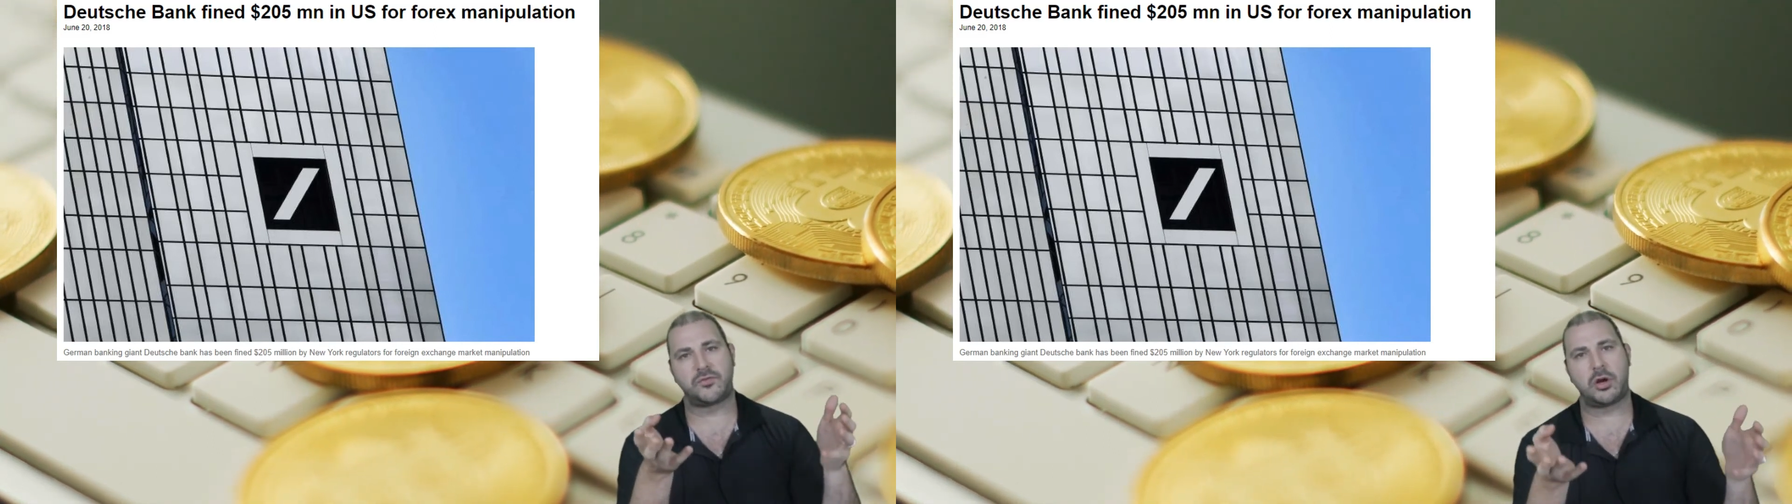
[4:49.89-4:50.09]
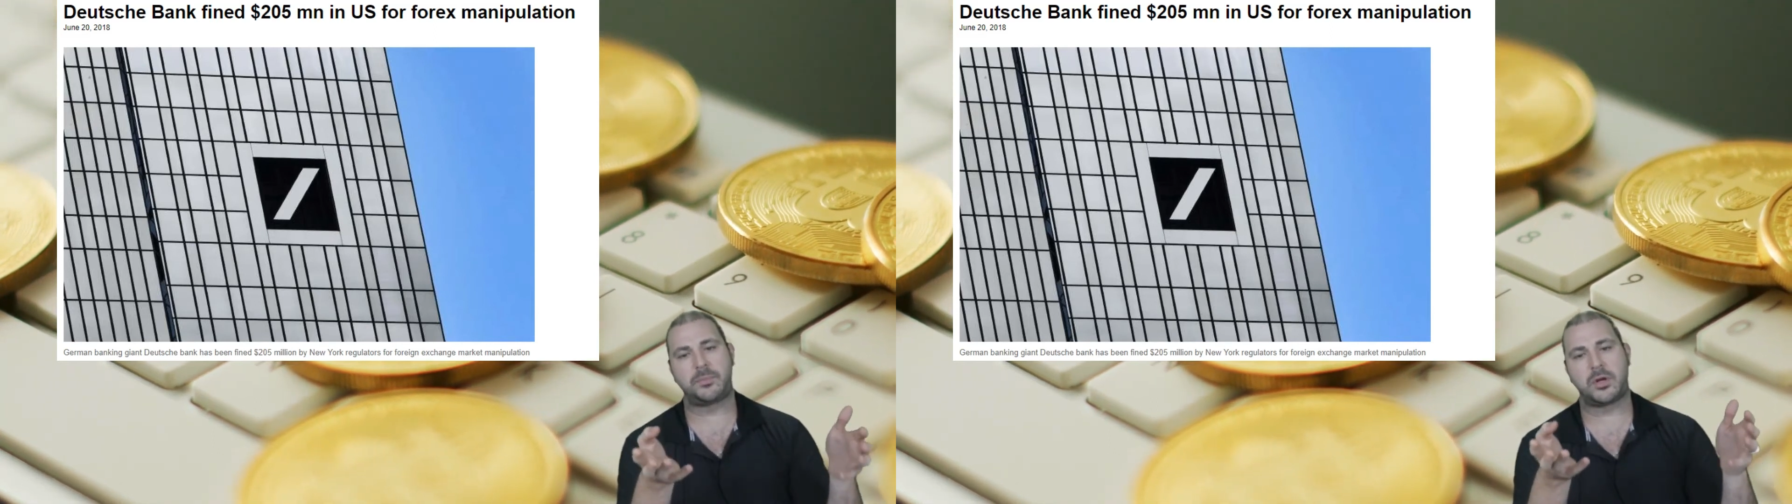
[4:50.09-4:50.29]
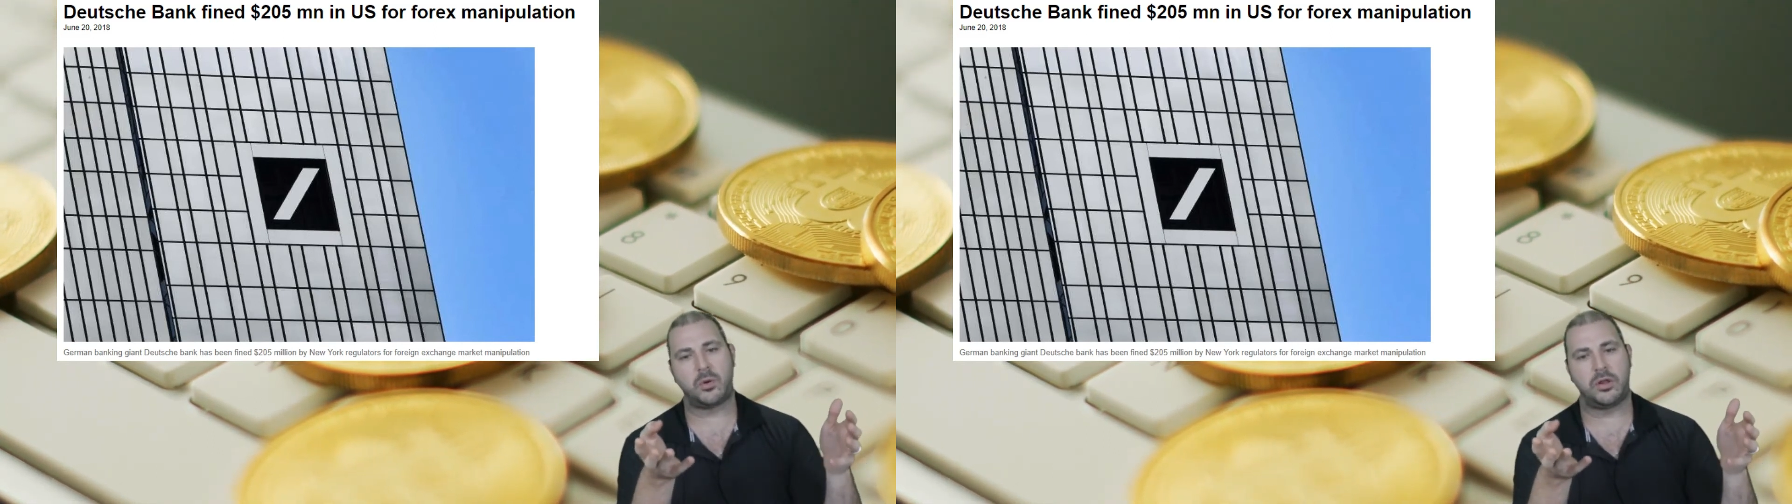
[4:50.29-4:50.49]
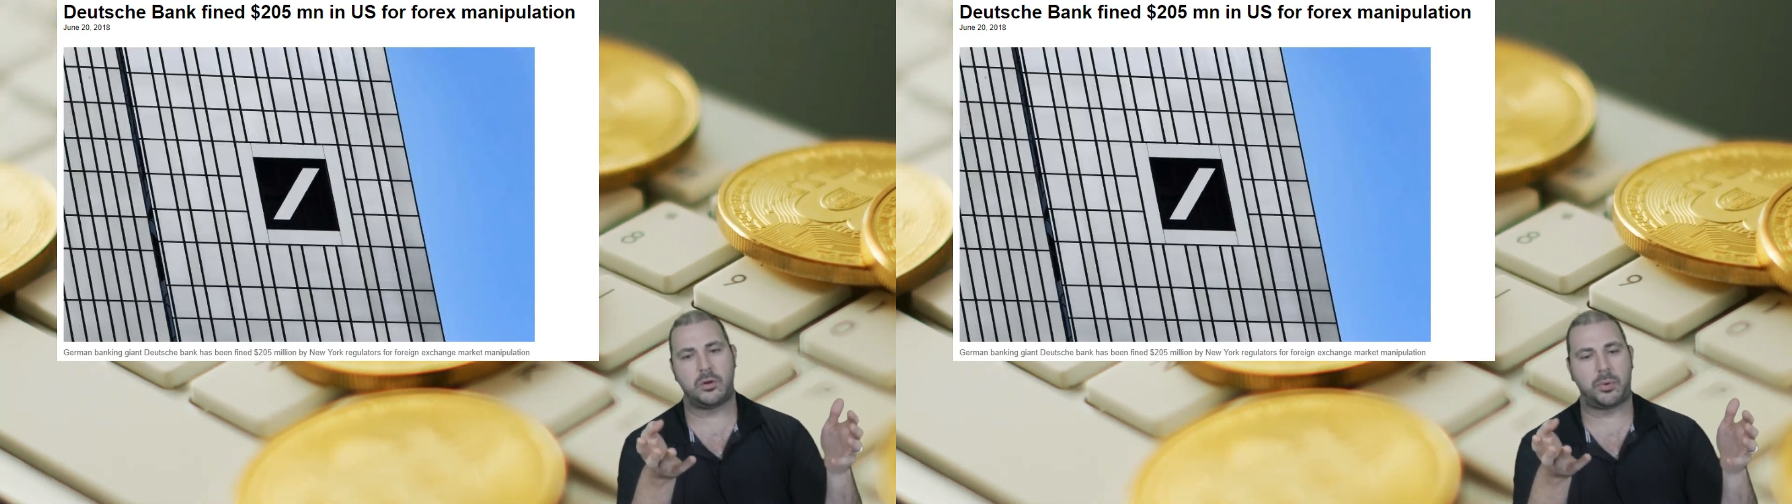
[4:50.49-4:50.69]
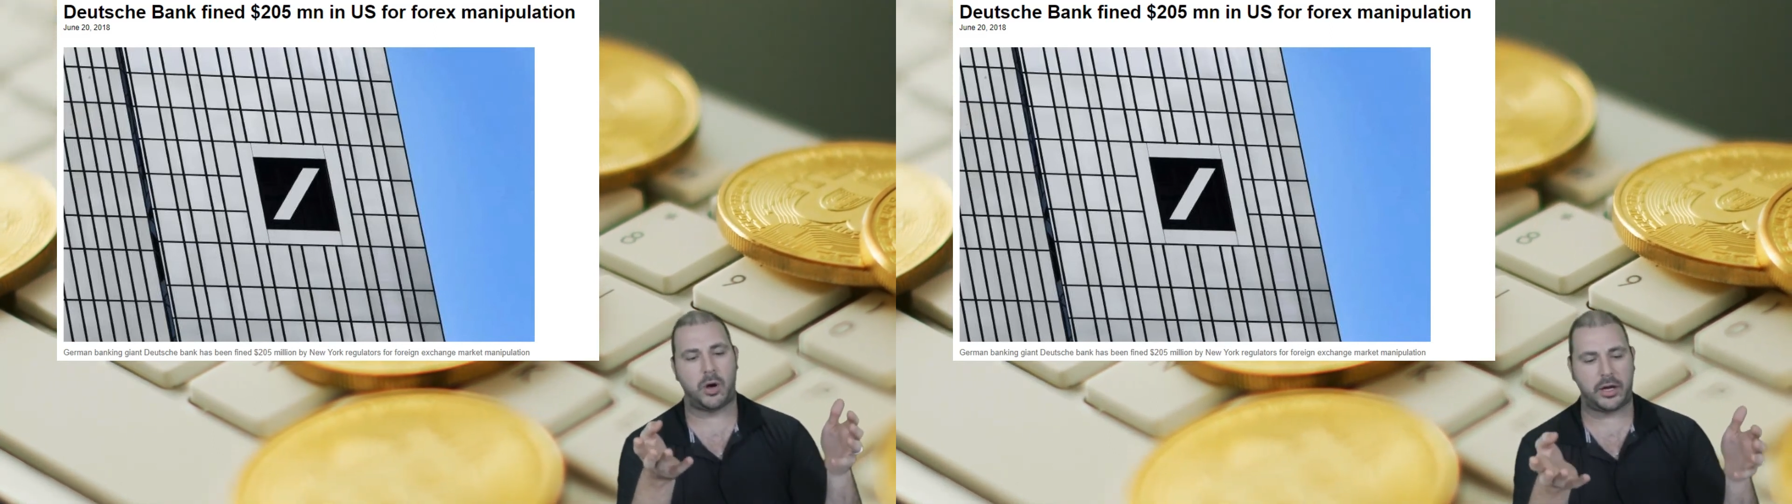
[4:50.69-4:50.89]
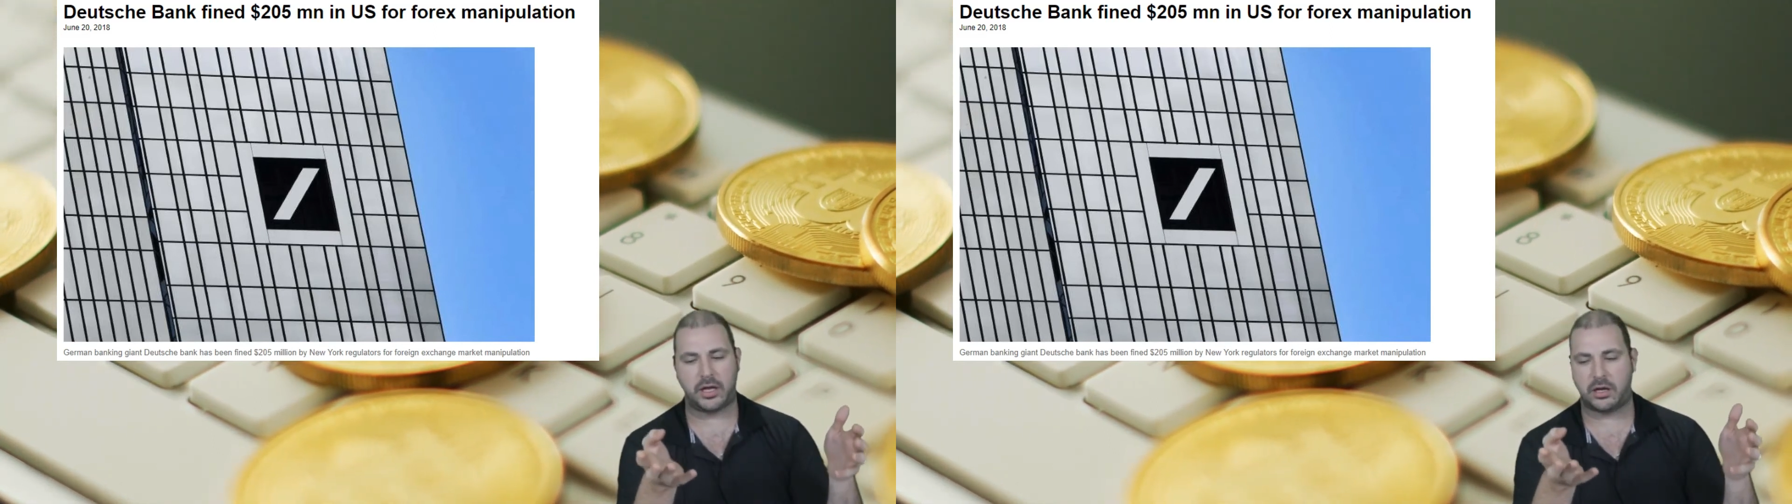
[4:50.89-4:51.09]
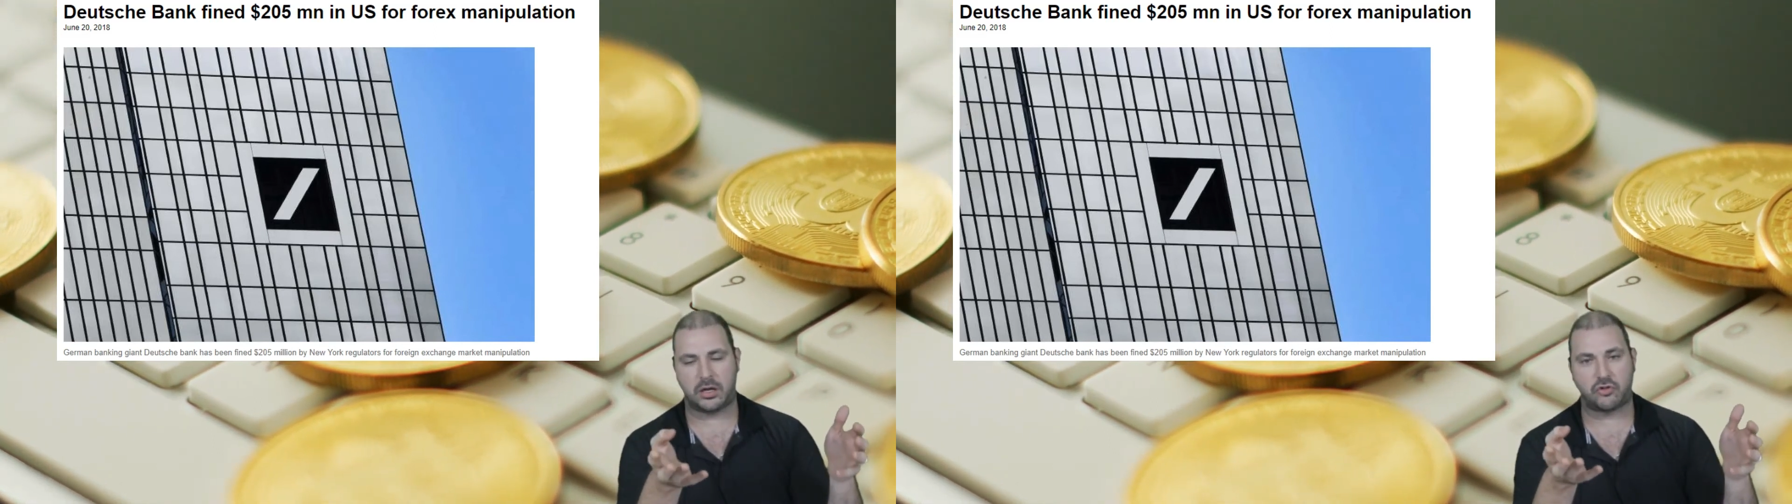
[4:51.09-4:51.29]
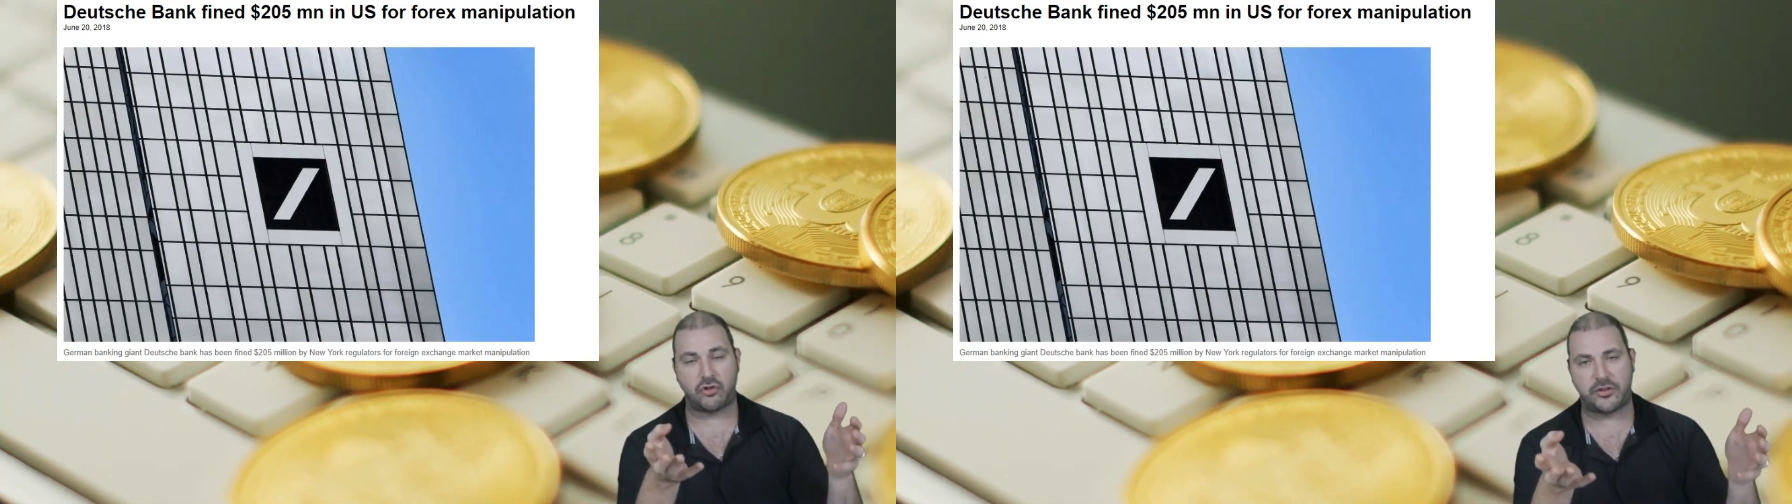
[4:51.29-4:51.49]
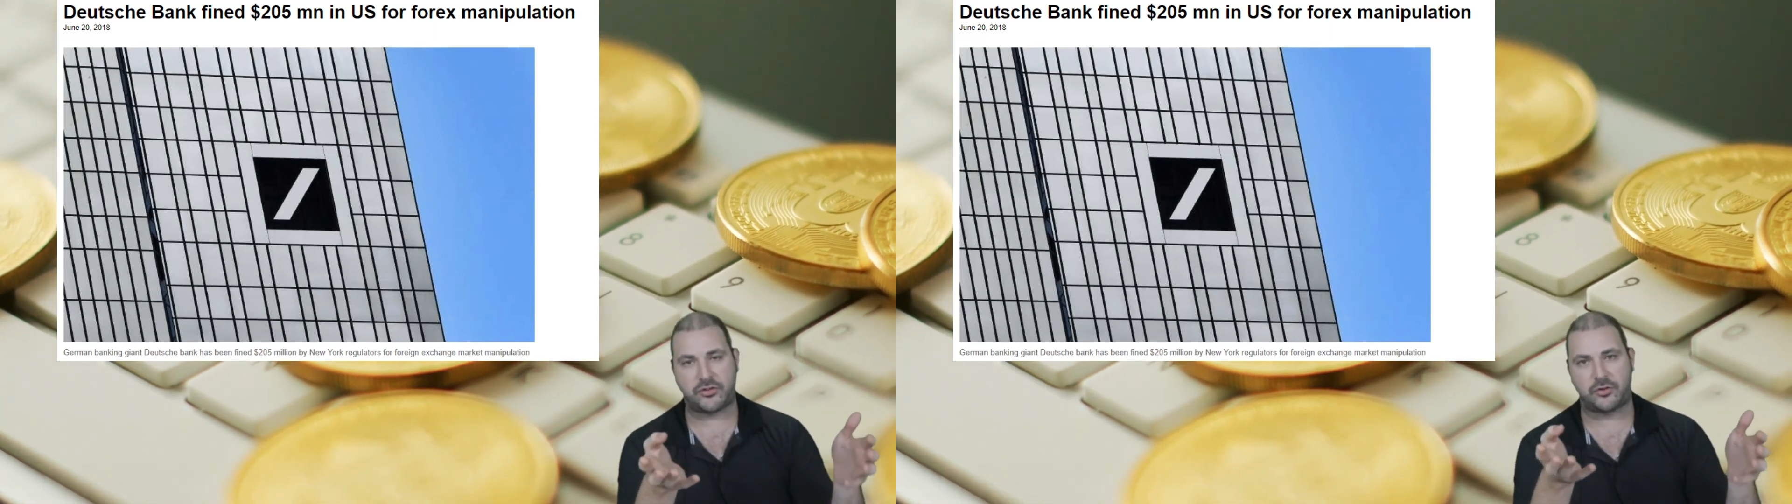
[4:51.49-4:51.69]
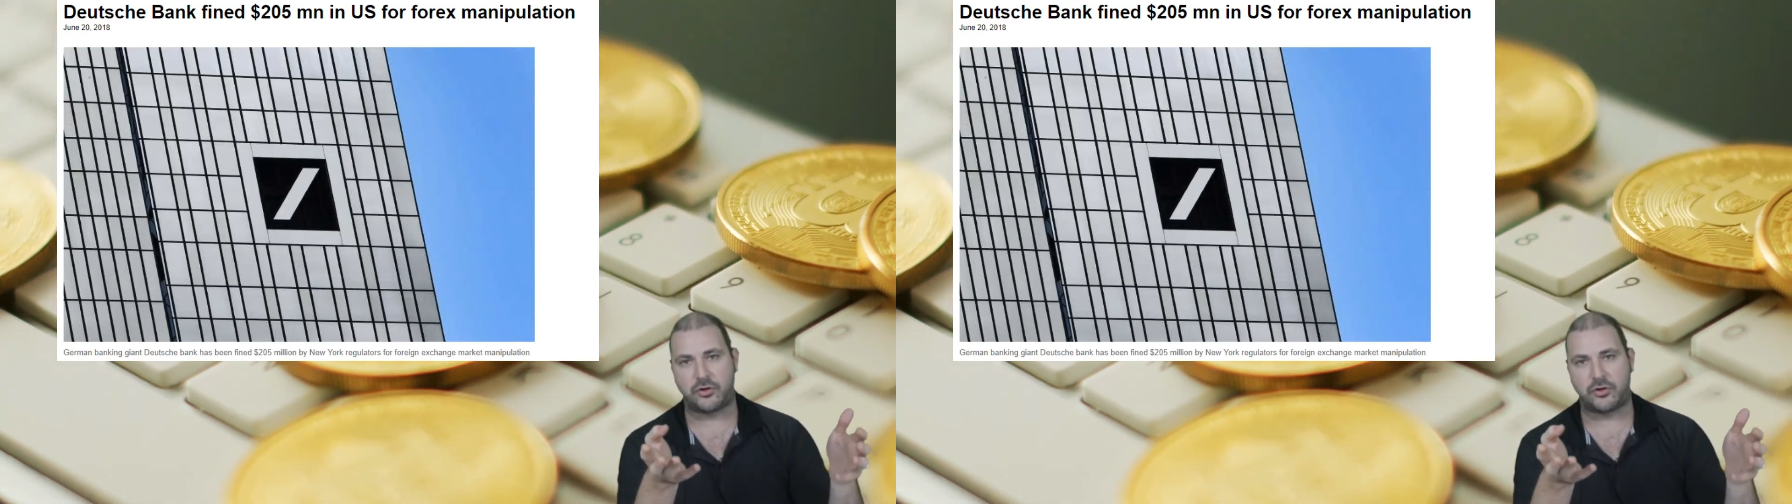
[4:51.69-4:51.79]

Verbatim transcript: crypto in their pocket in a Trezor